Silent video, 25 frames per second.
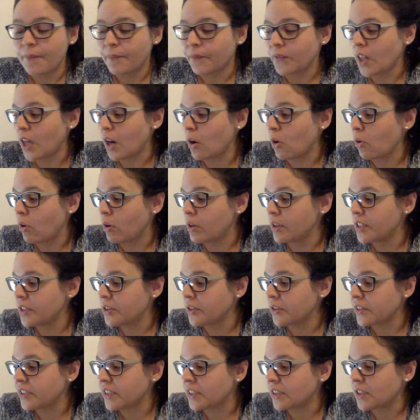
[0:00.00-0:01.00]
Not only
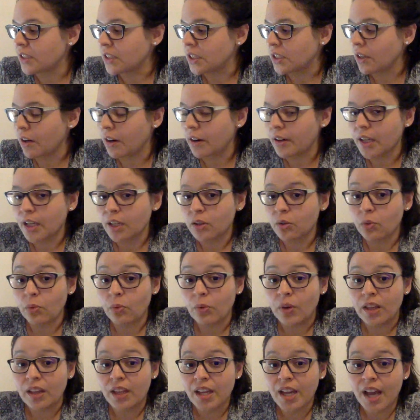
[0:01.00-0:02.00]
does it start at a
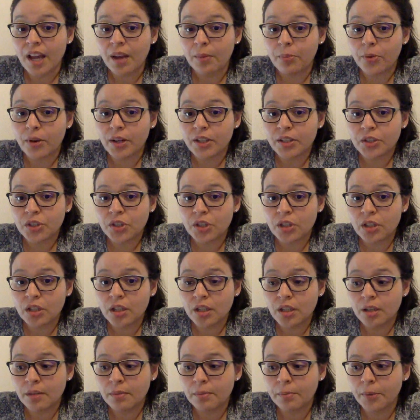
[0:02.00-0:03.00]
really high
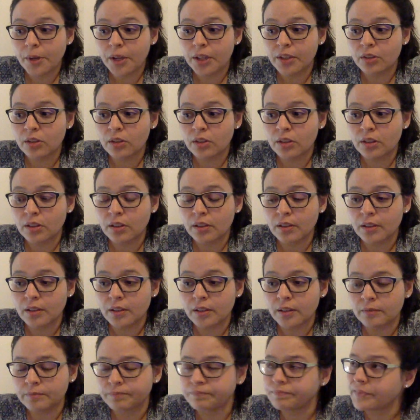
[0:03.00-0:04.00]
pressure, but
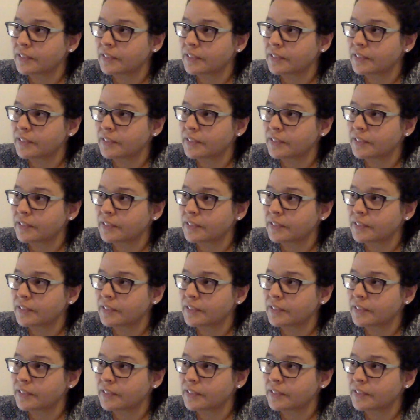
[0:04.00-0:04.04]
I